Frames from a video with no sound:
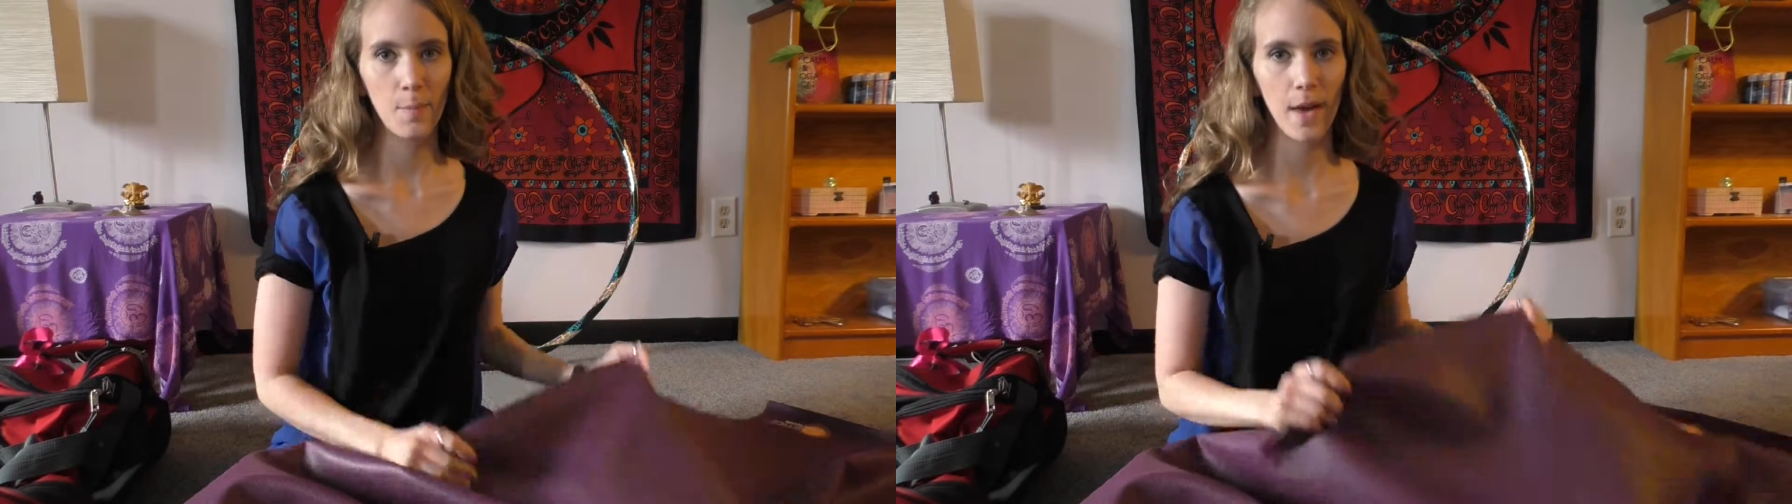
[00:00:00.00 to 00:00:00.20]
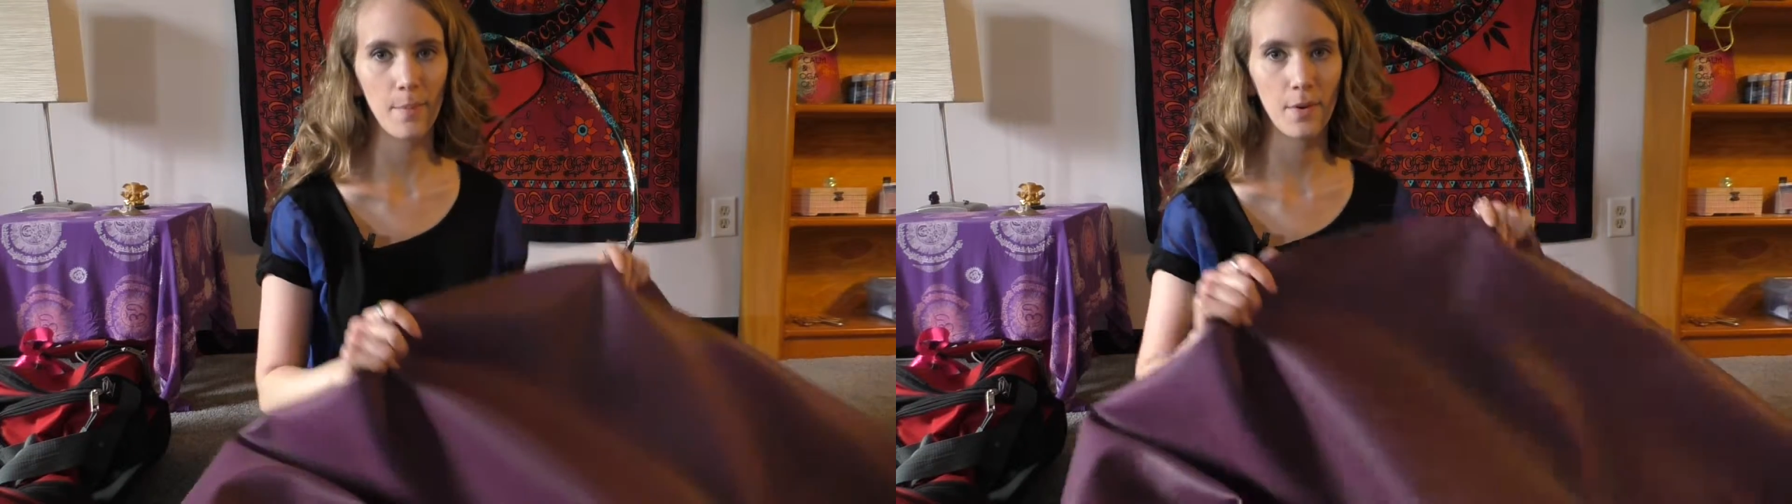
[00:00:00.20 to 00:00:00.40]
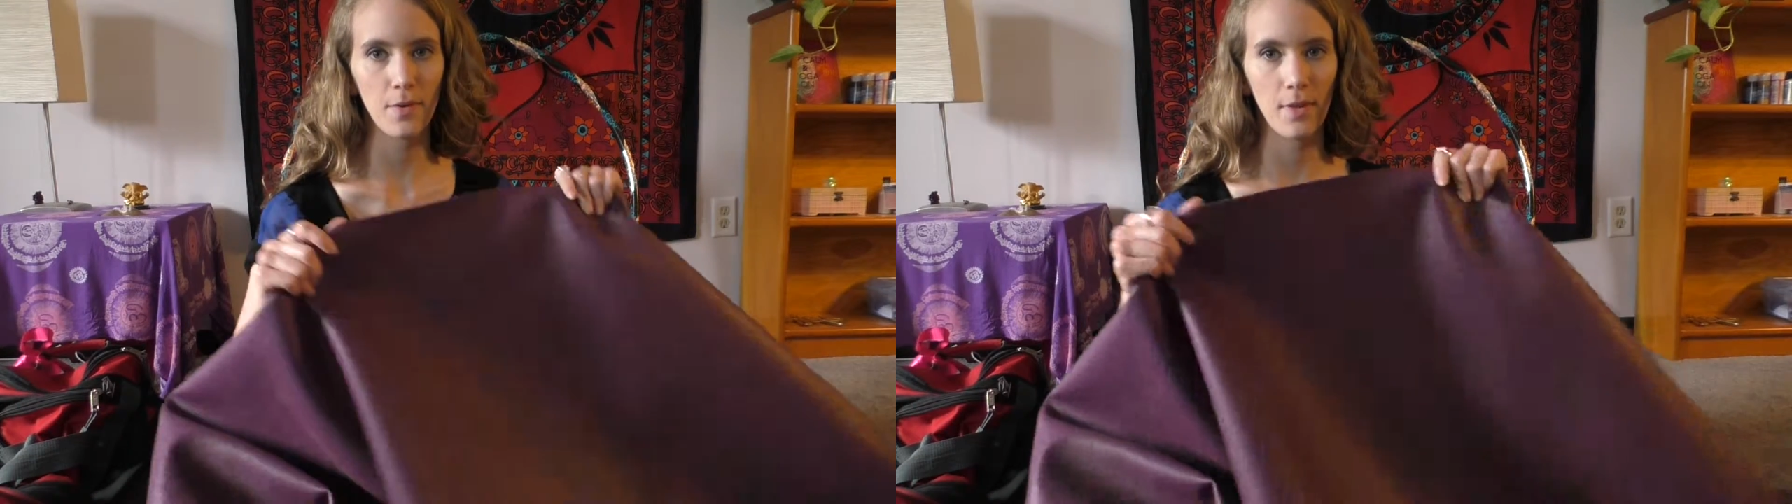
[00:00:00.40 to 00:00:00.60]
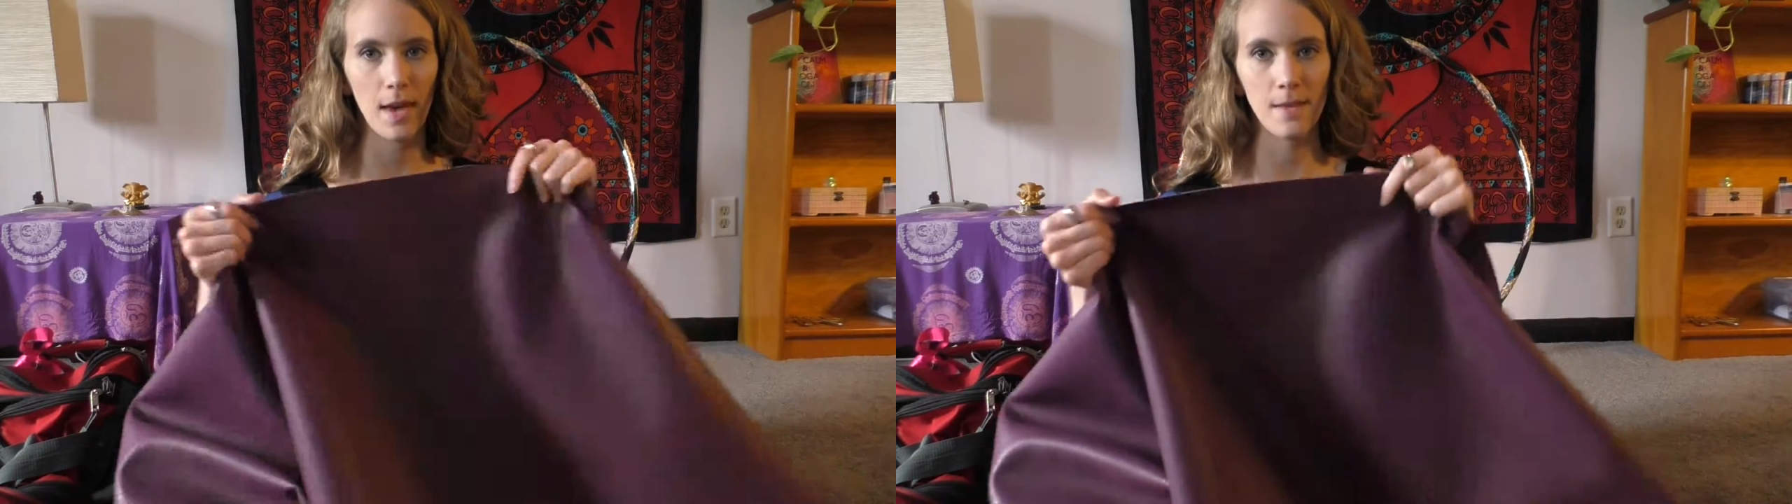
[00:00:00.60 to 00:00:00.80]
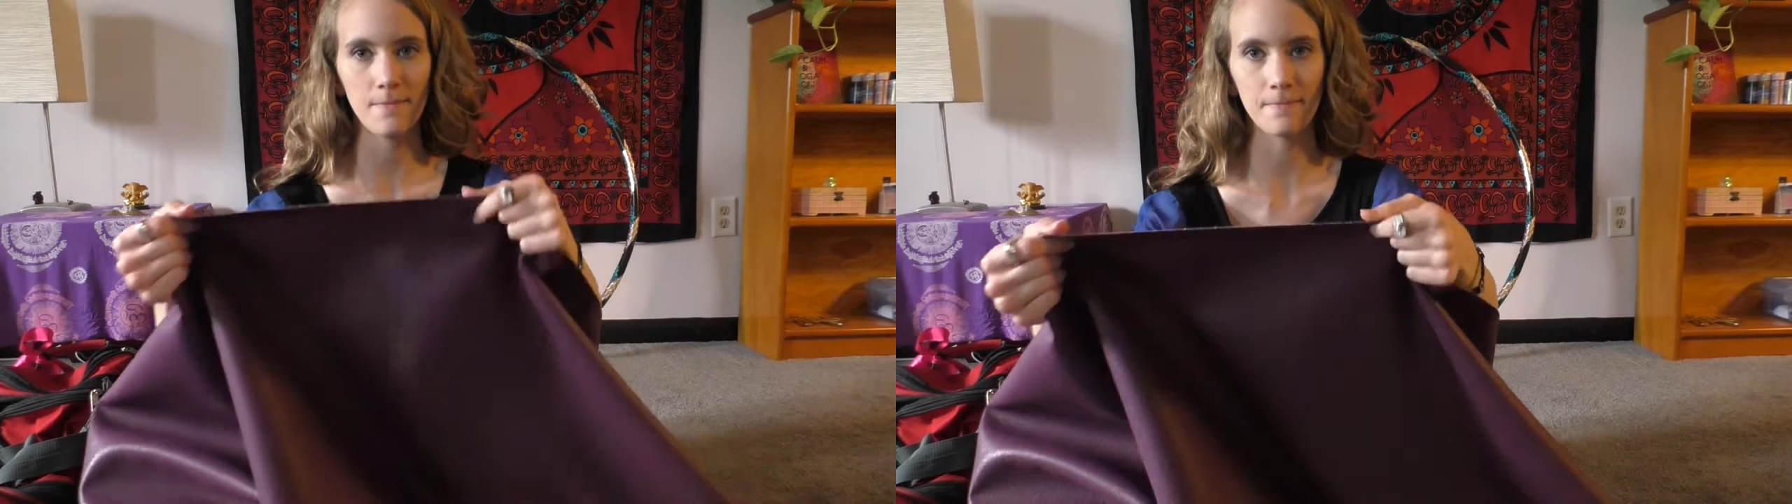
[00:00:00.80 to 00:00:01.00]
paper
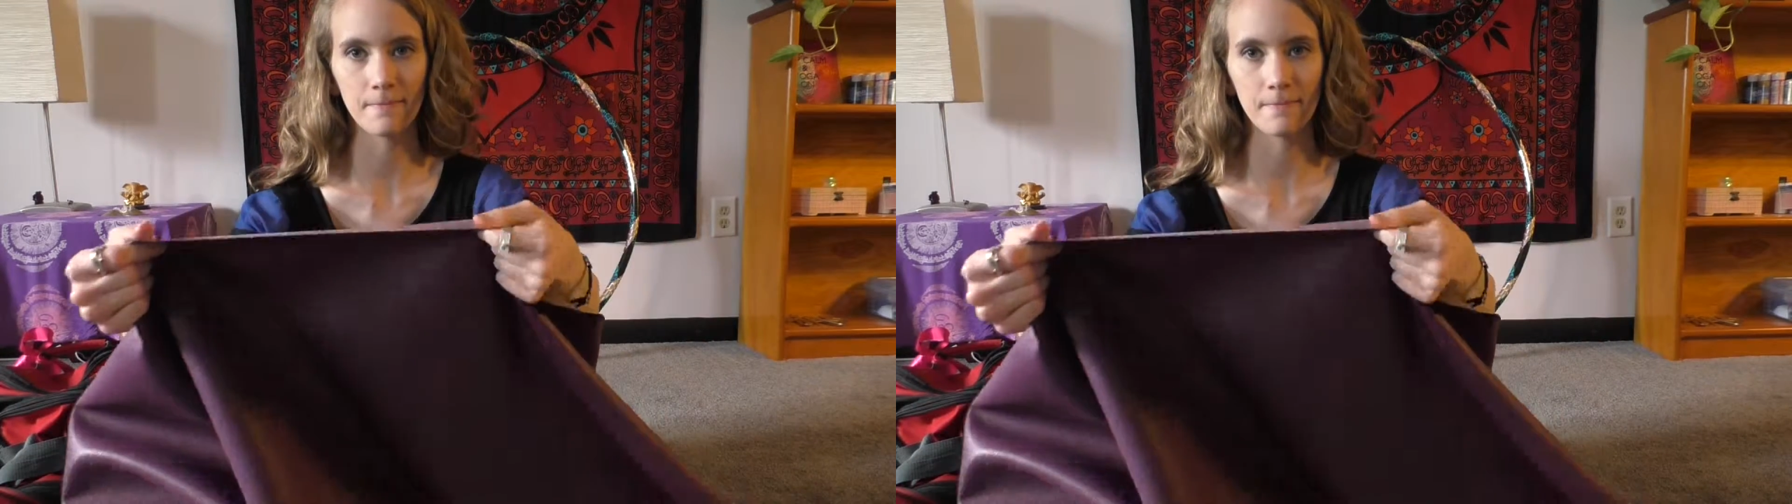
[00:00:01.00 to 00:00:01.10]
thin.